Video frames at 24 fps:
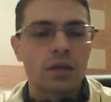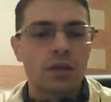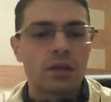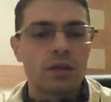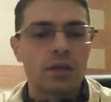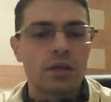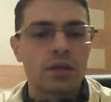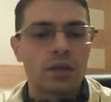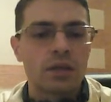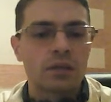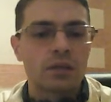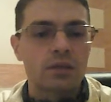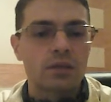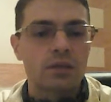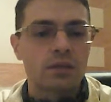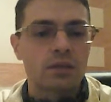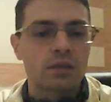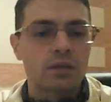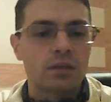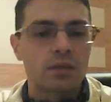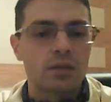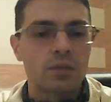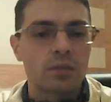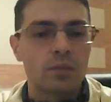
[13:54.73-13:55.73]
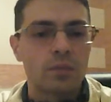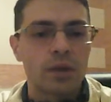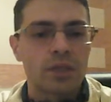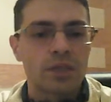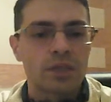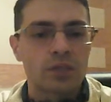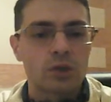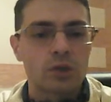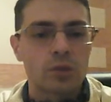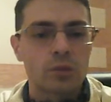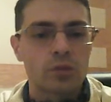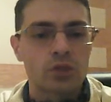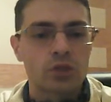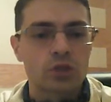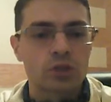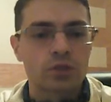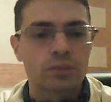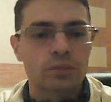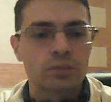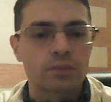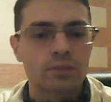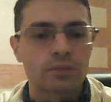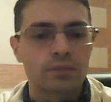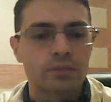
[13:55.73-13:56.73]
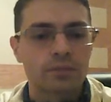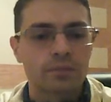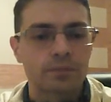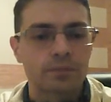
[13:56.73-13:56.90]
again the best option,